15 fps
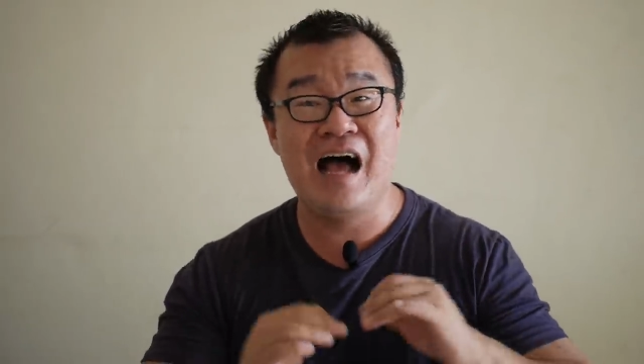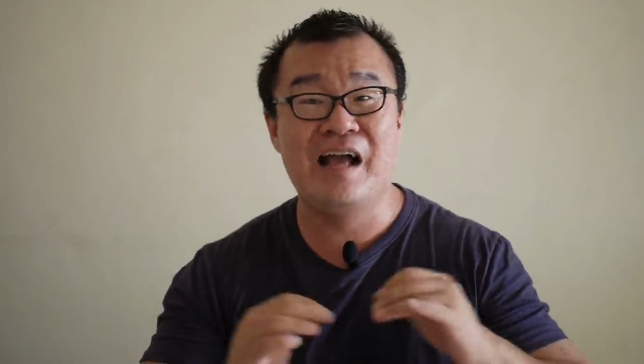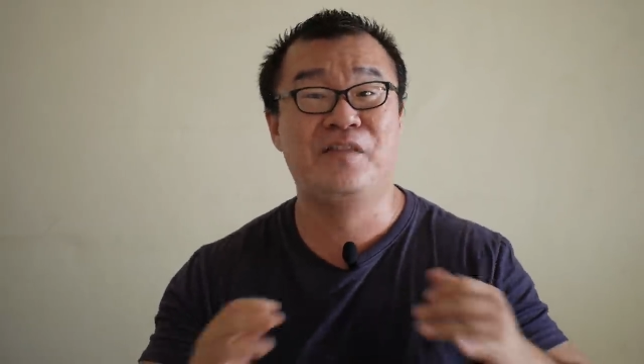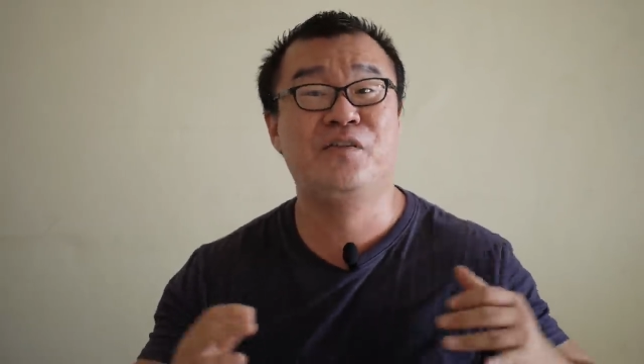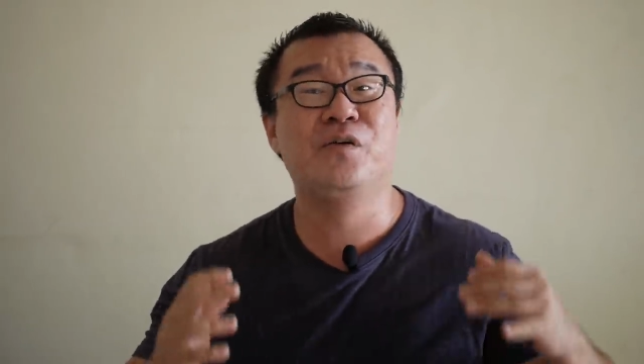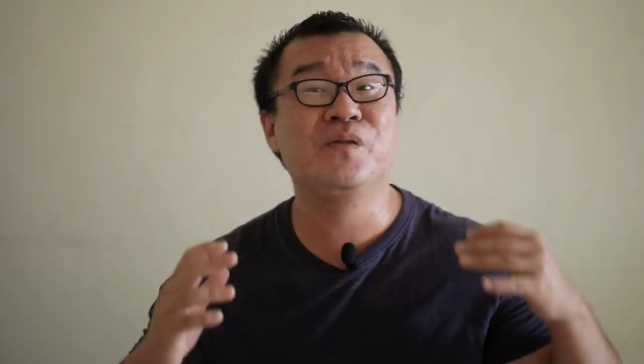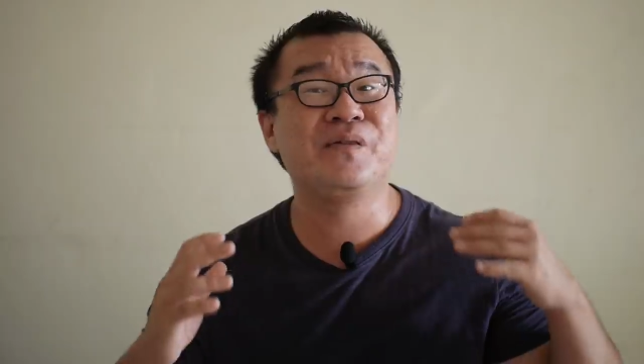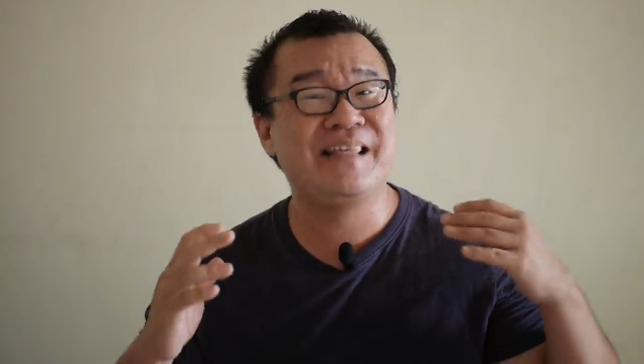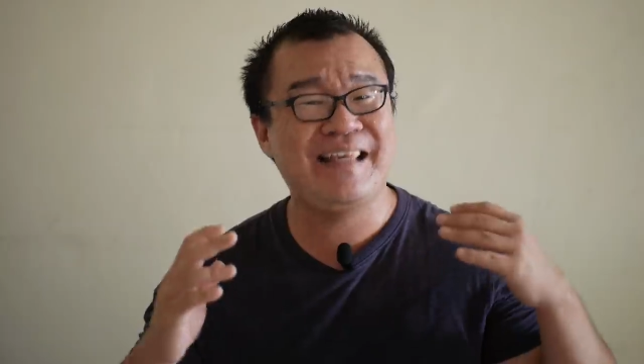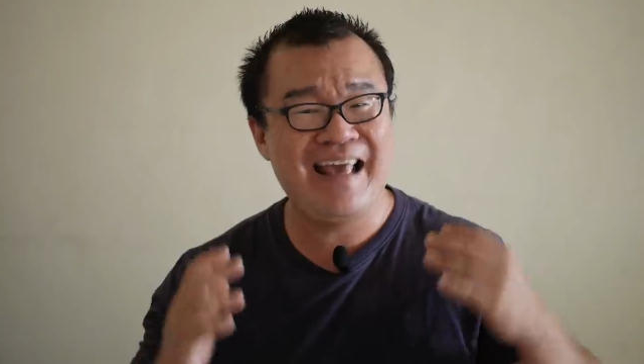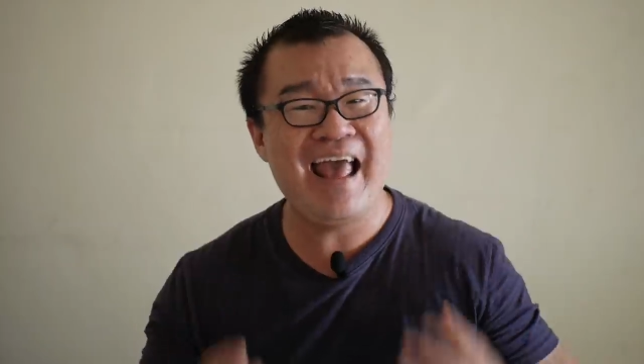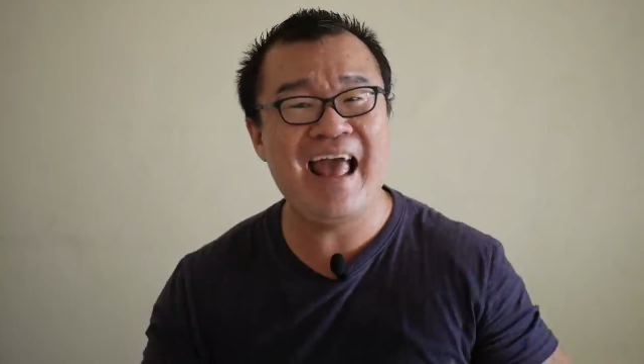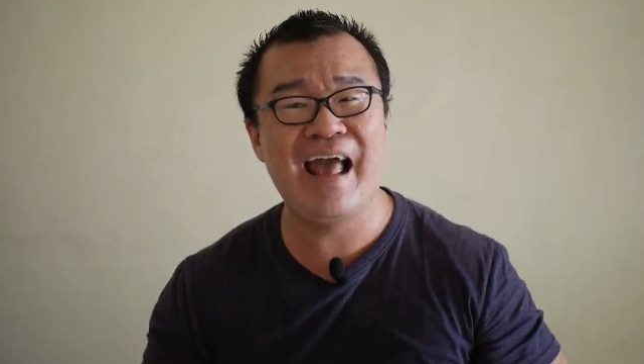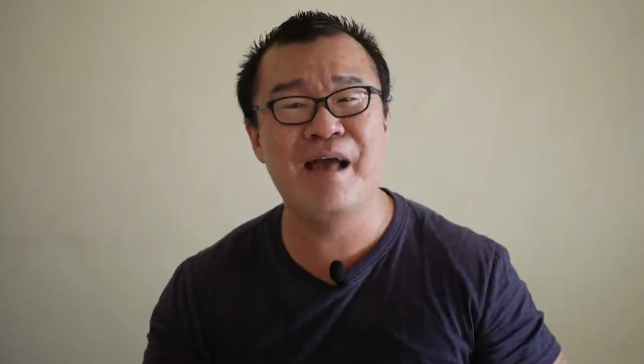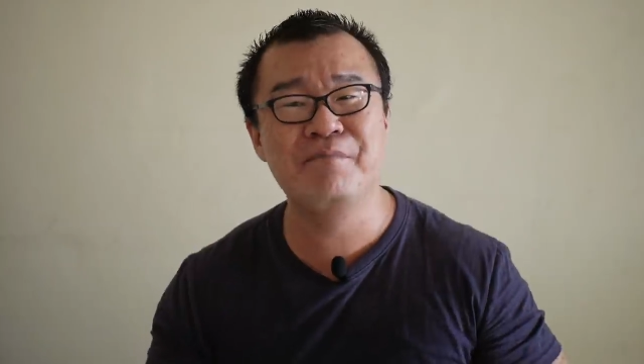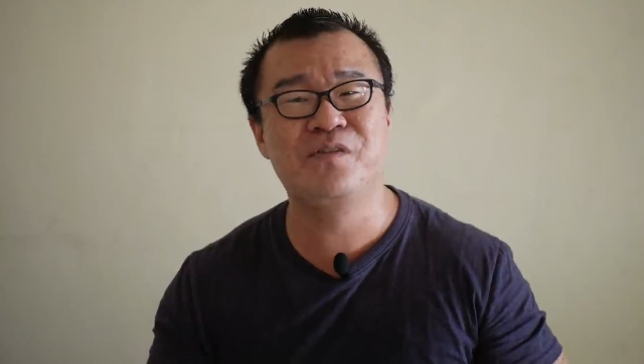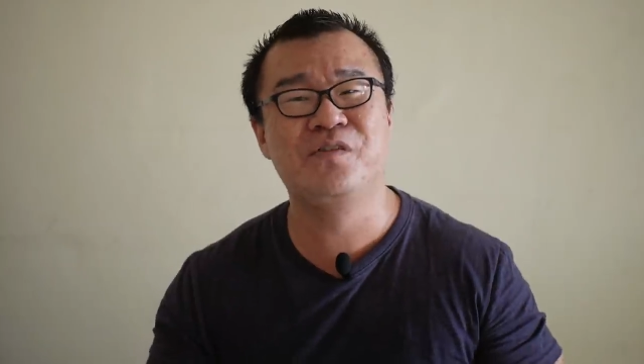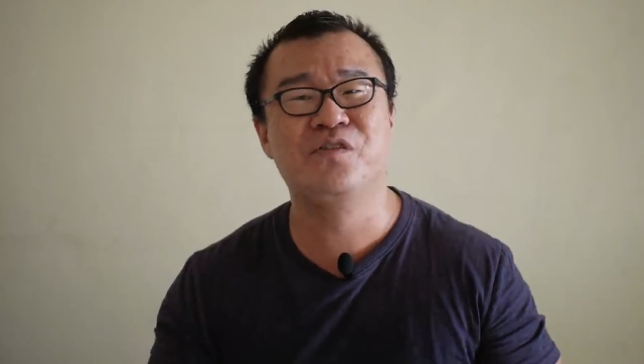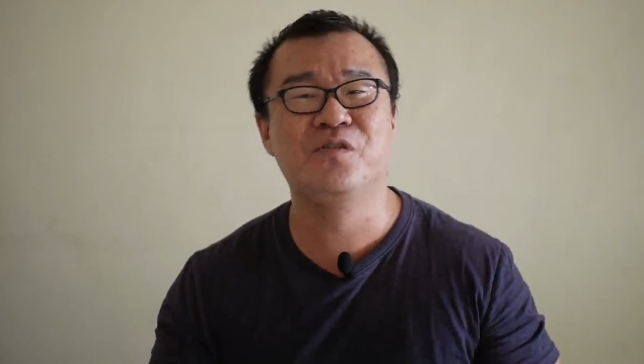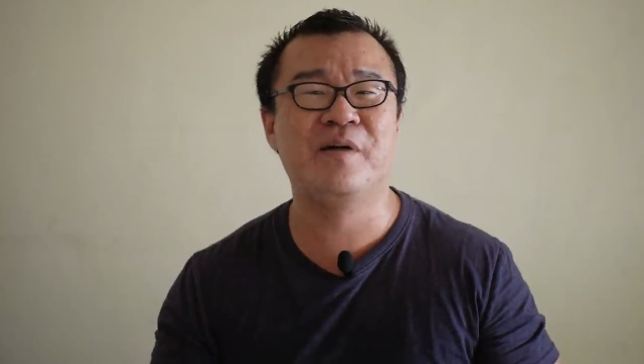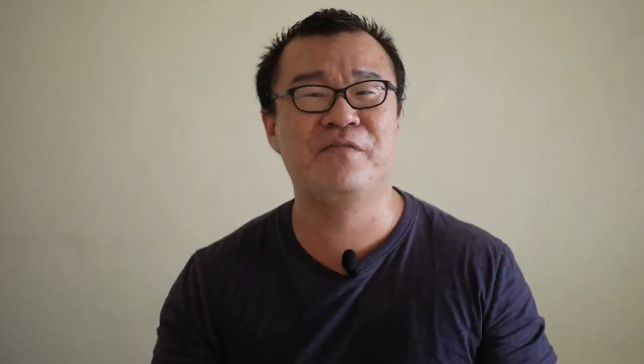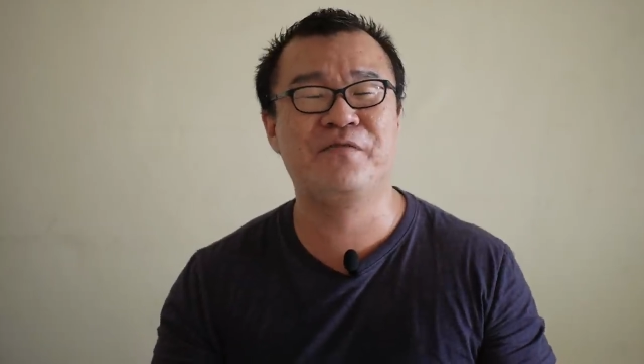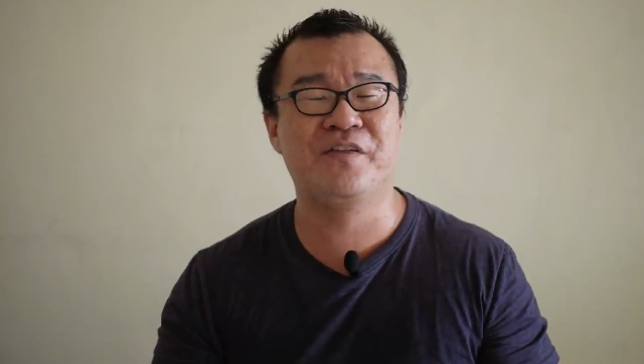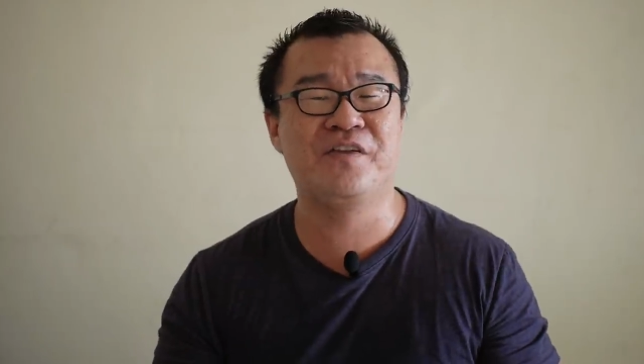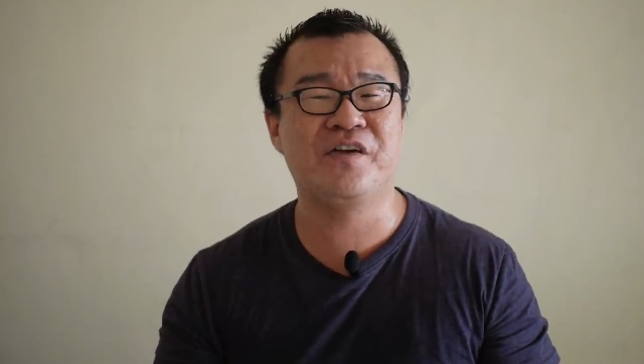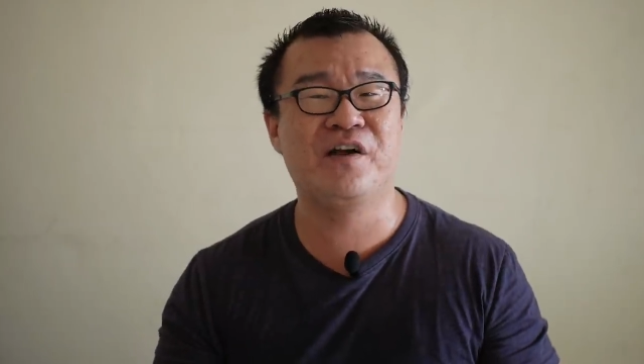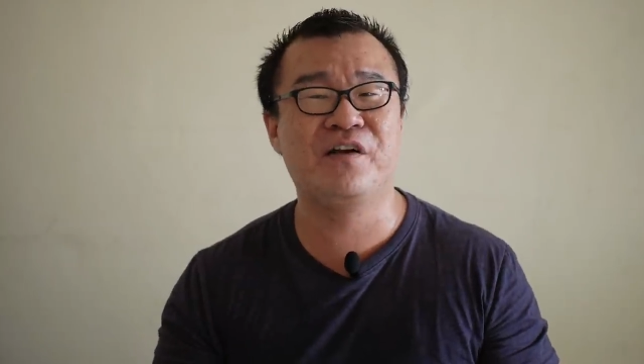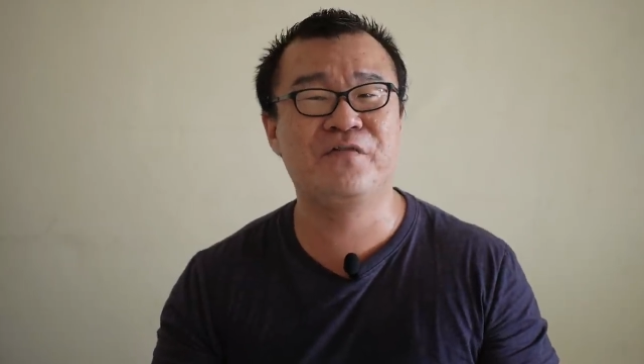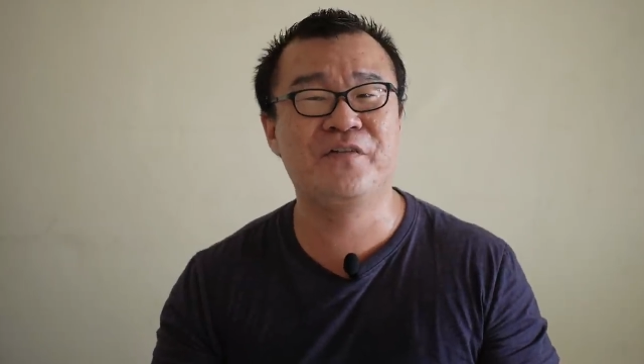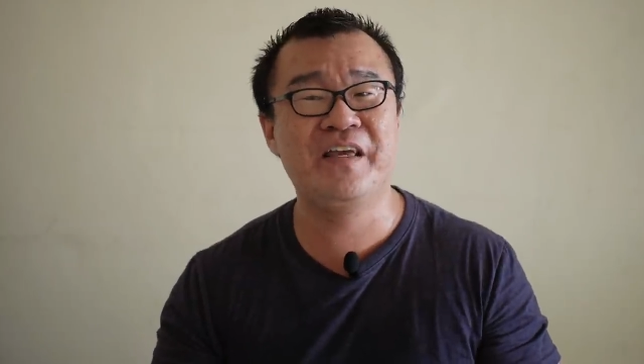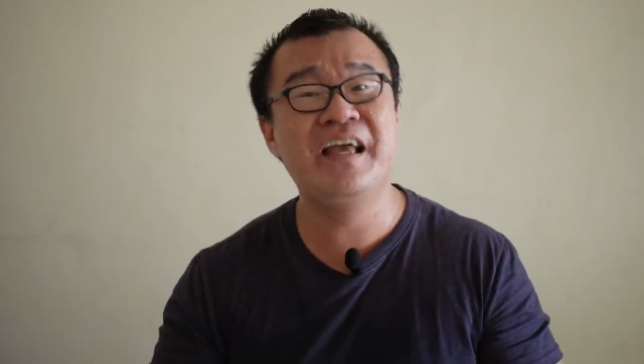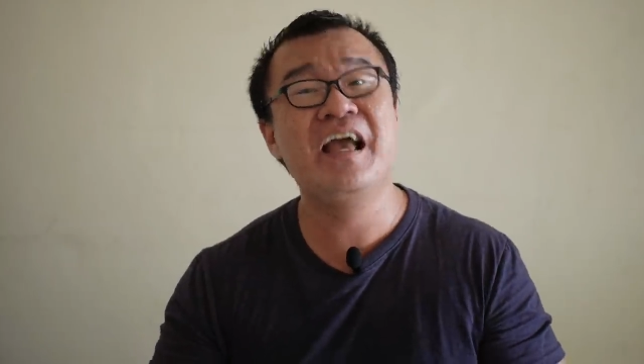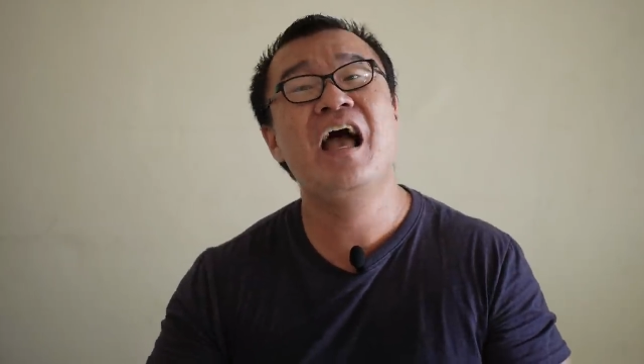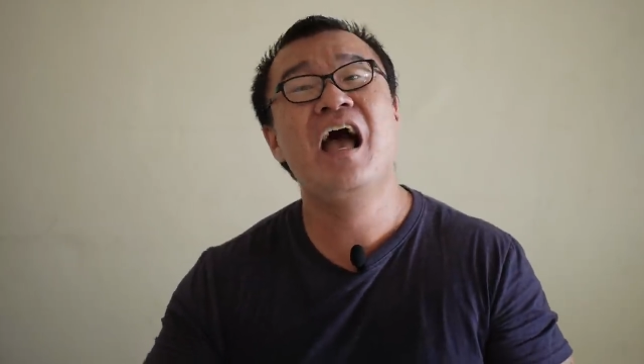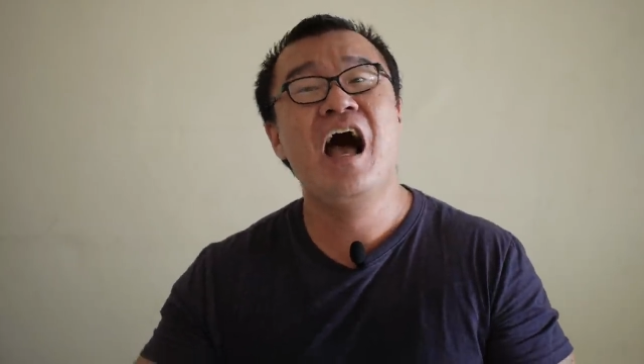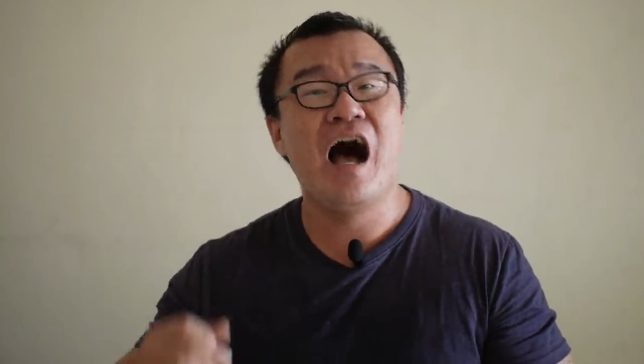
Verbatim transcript: I don't camp to do my photography.